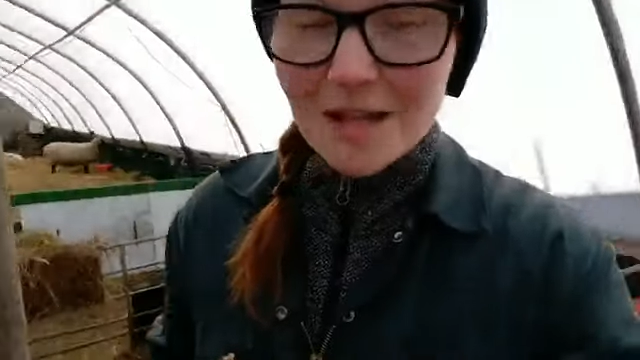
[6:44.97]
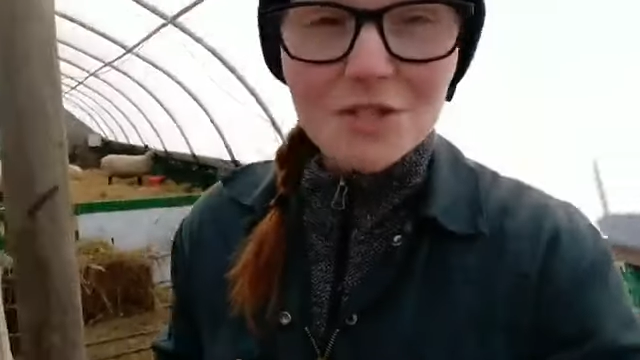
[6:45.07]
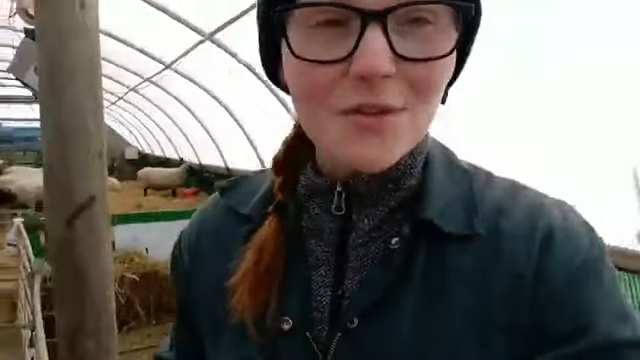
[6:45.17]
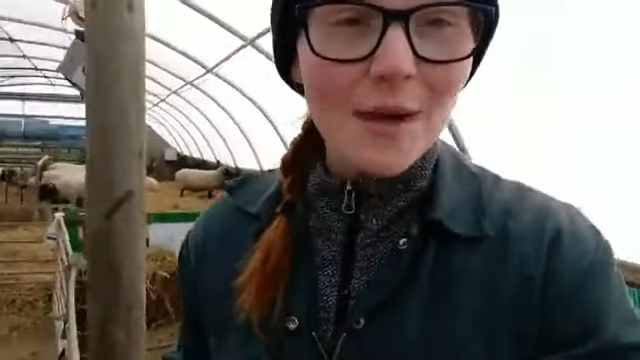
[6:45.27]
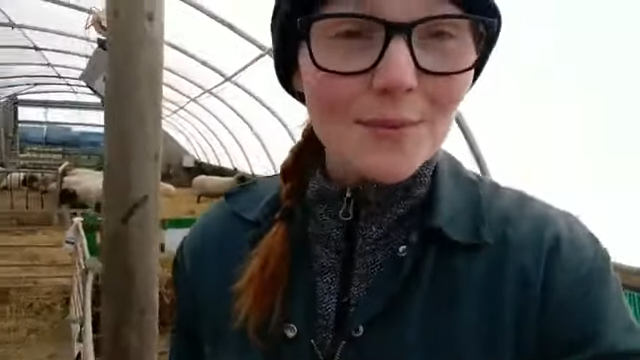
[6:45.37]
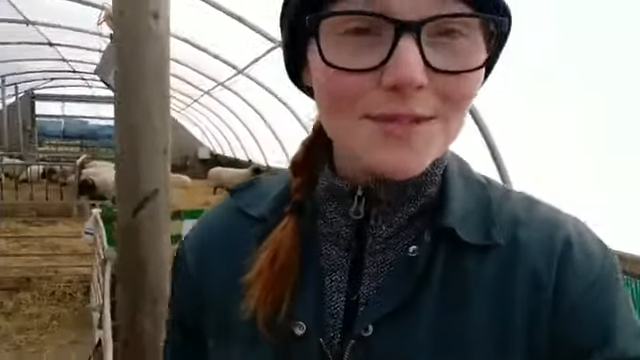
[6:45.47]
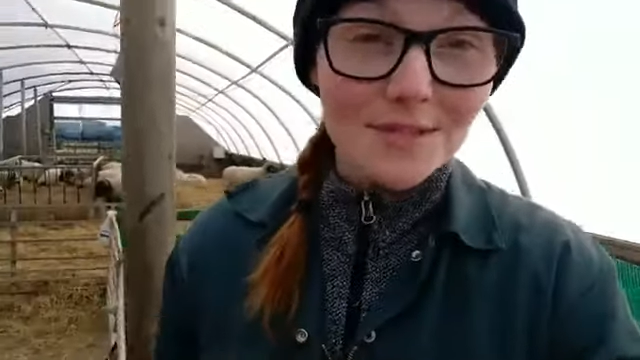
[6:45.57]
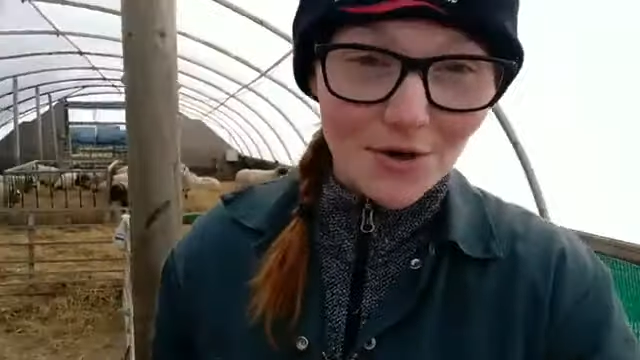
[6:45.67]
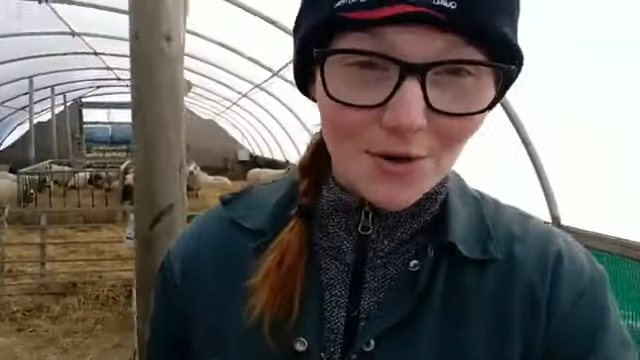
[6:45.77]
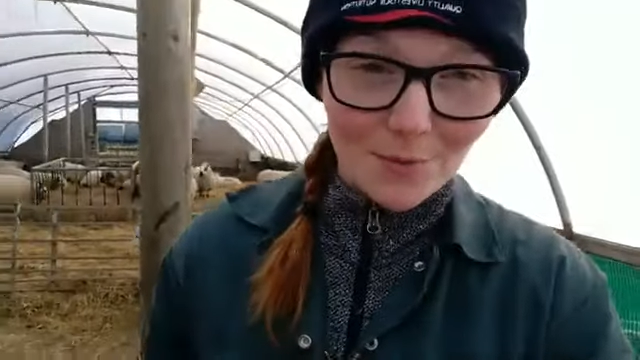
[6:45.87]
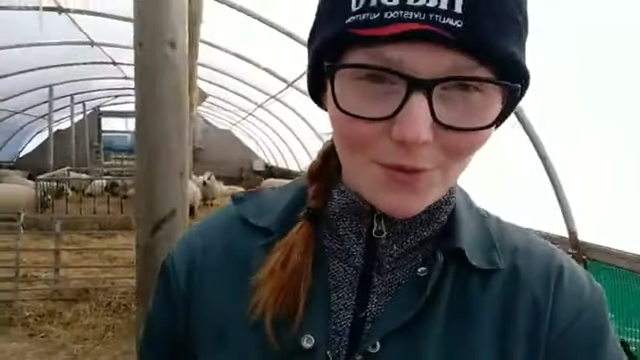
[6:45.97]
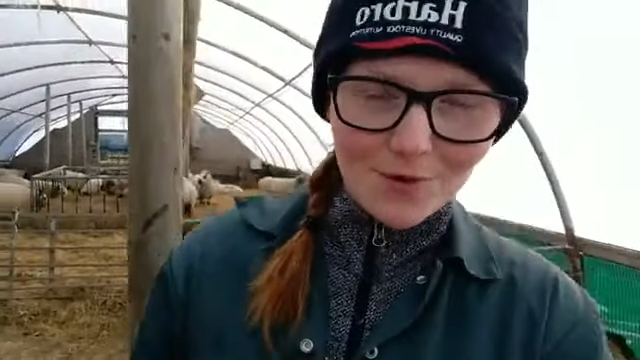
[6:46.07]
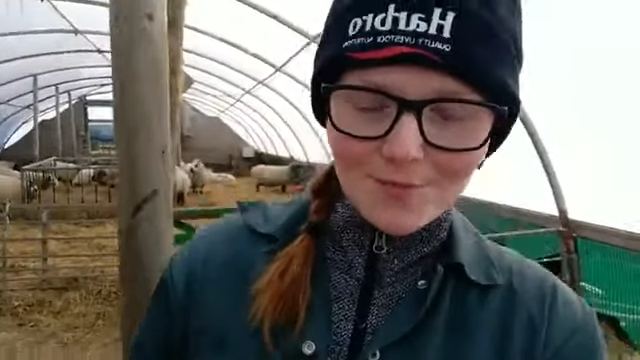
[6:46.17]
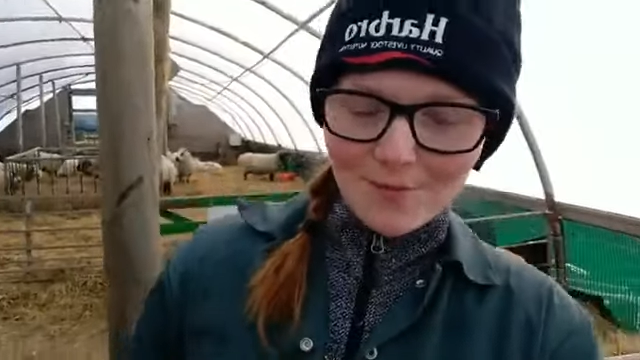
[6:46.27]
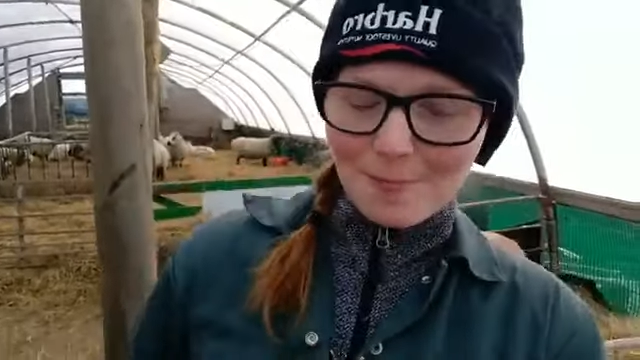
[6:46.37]
So that was the
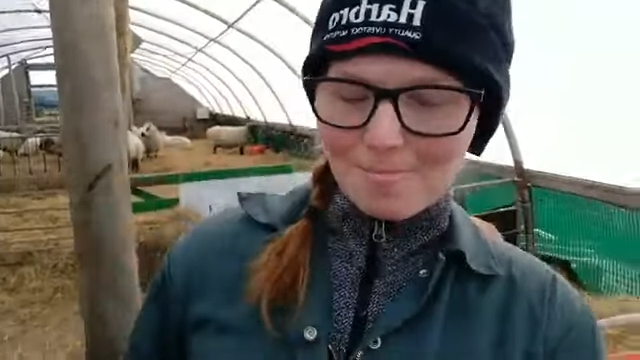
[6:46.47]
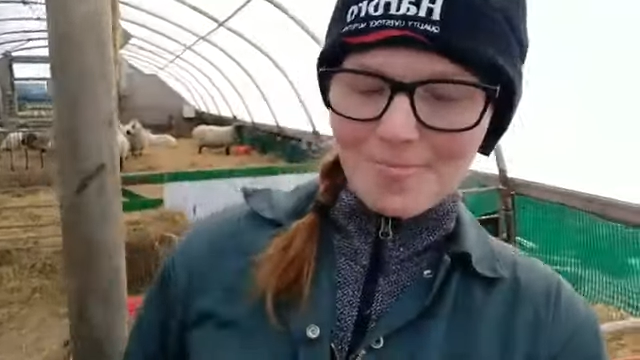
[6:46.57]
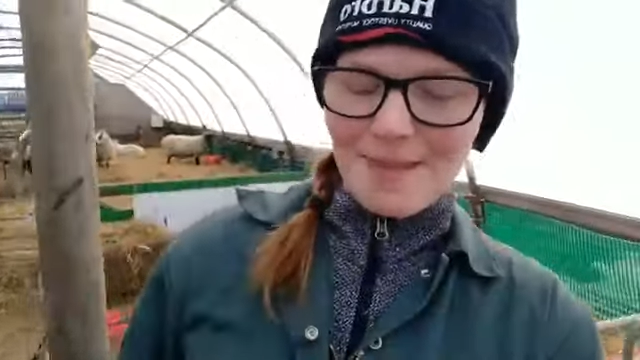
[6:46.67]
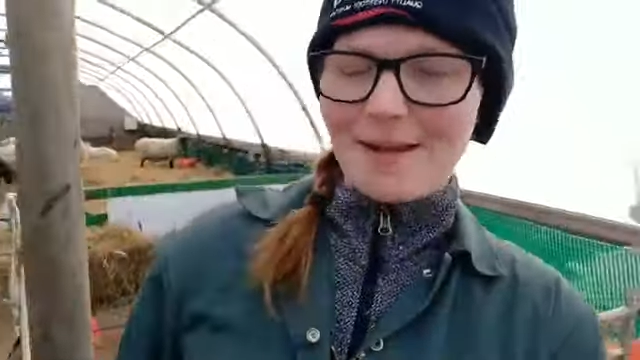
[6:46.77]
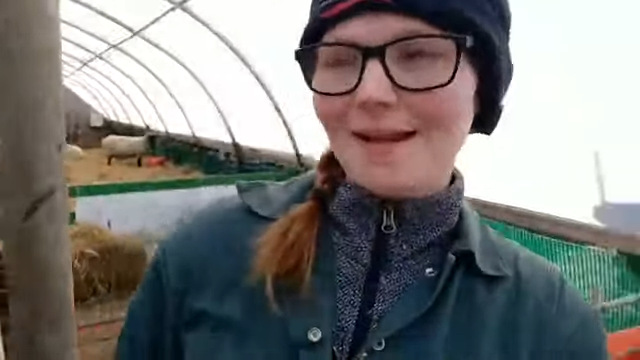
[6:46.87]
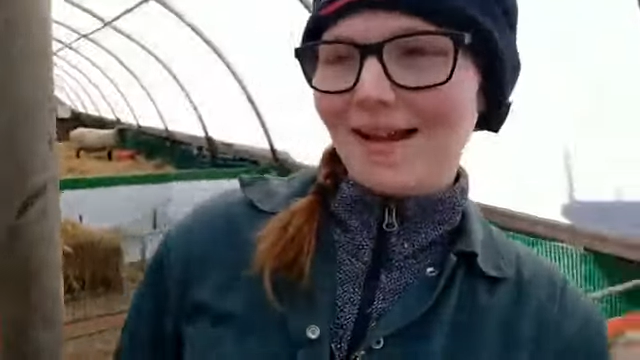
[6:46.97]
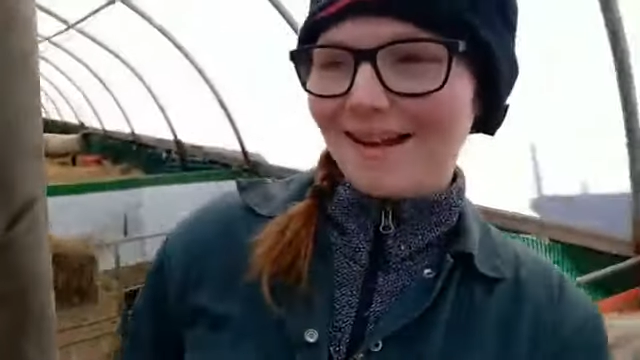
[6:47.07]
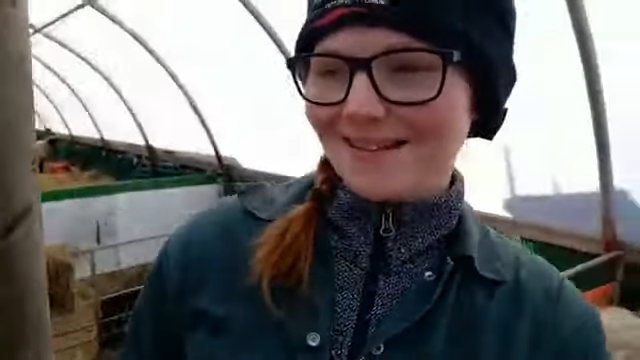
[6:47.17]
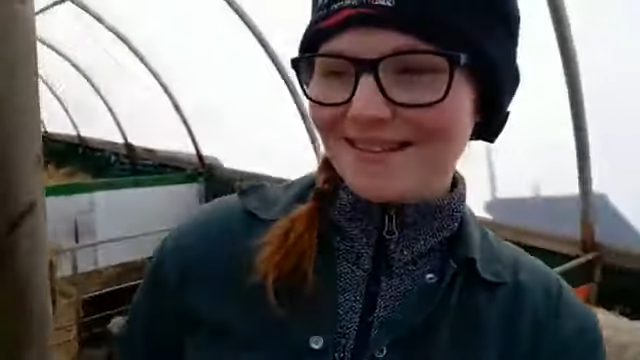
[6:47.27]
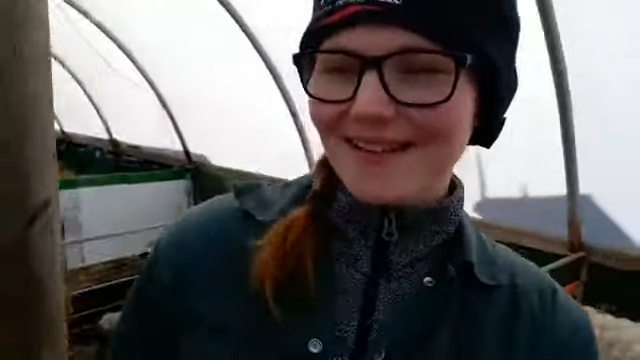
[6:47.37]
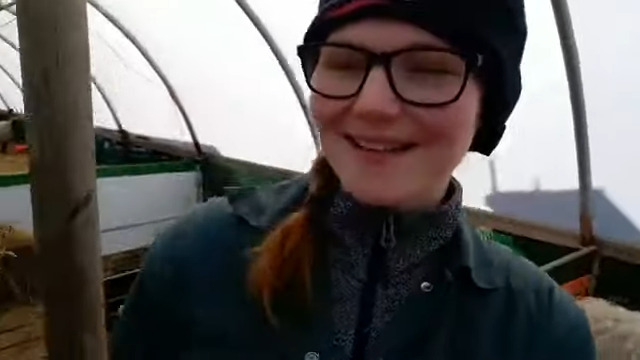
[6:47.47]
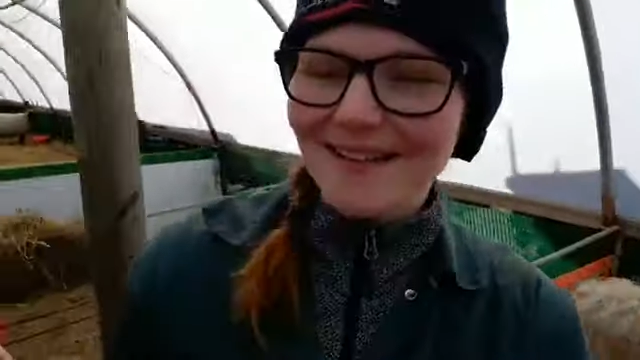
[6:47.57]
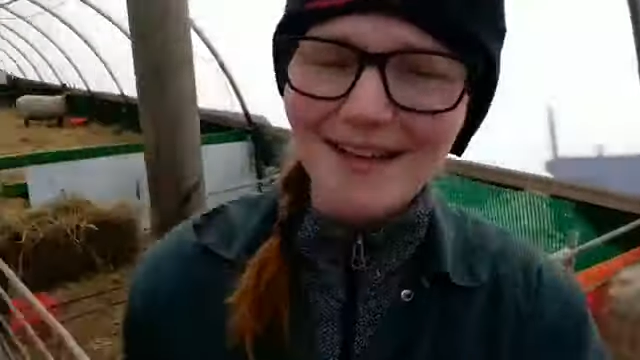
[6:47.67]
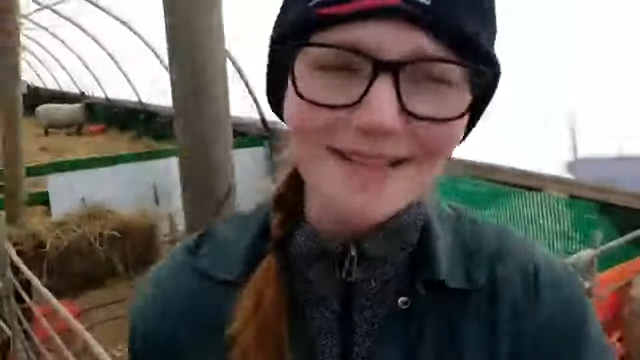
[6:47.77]
Dartmoor, and yeah,